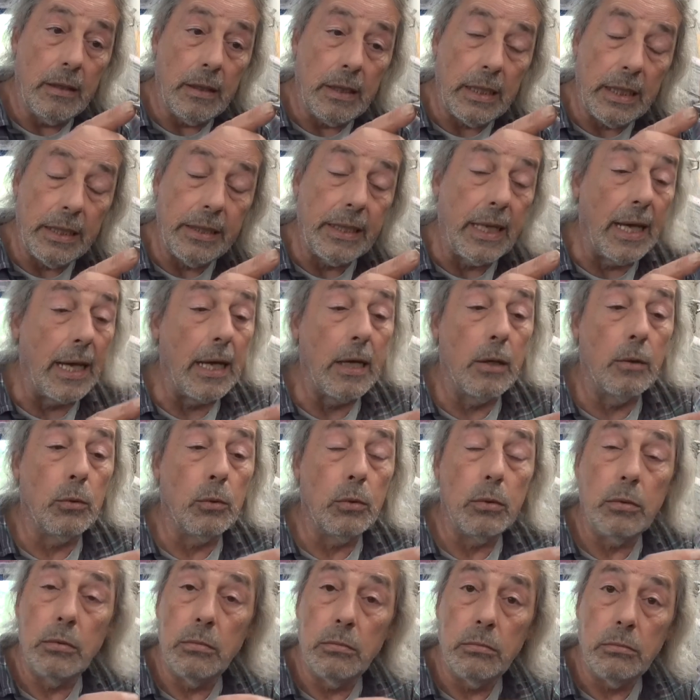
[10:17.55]
and
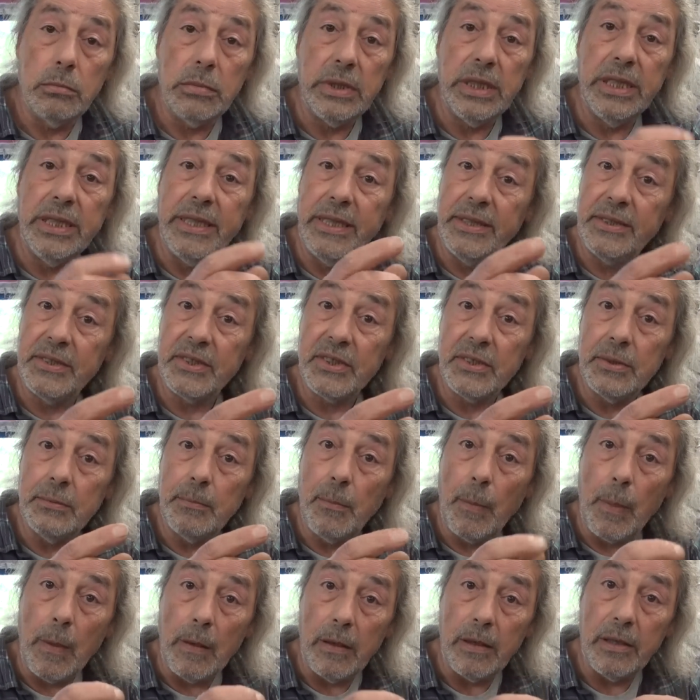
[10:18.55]
now it is
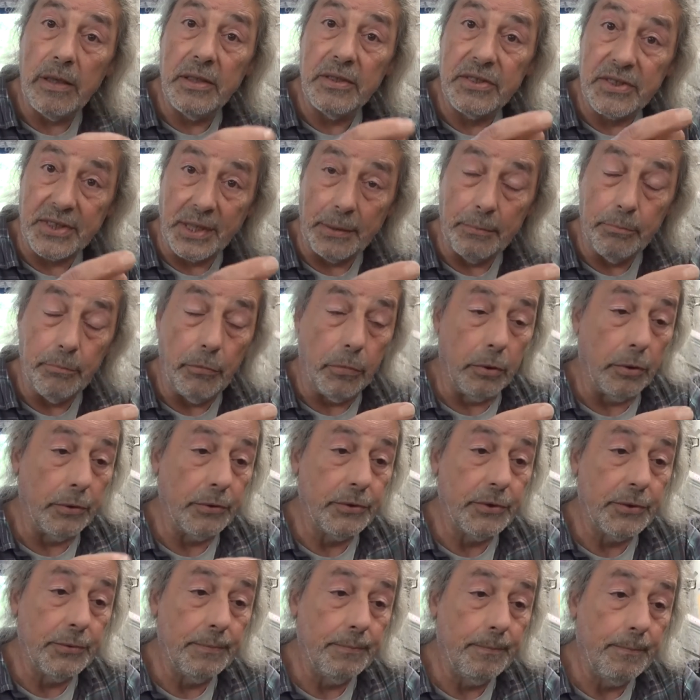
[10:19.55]

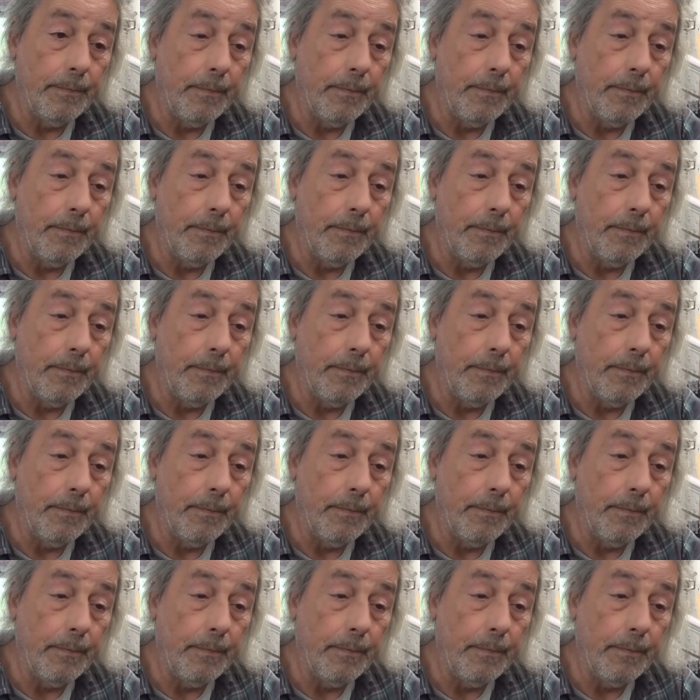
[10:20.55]
assembled.